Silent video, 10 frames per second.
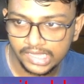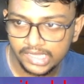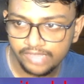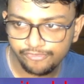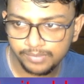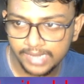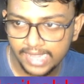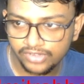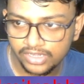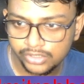if black
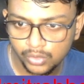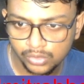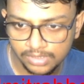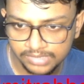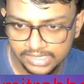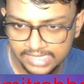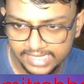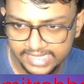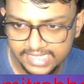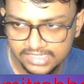tries to go something like
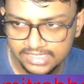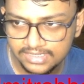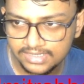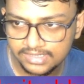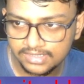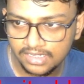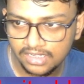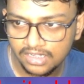king g6 here,